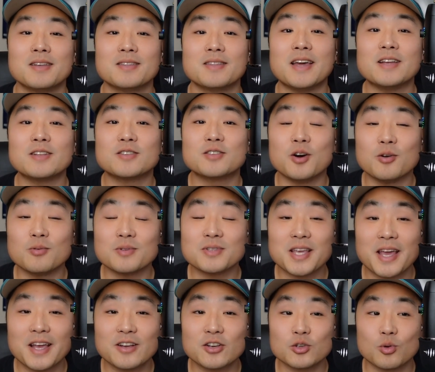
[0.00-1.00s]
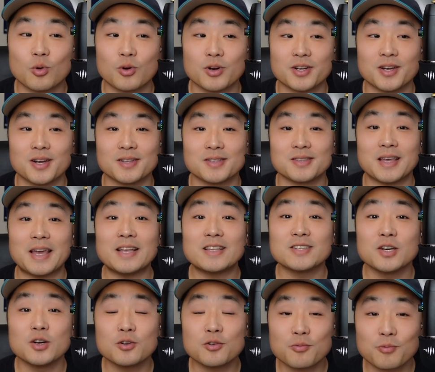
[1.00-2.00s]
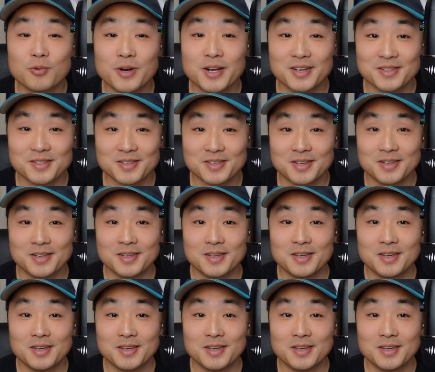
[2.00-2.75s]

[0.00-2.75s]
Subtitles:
They don't take shortcuts. They took risk.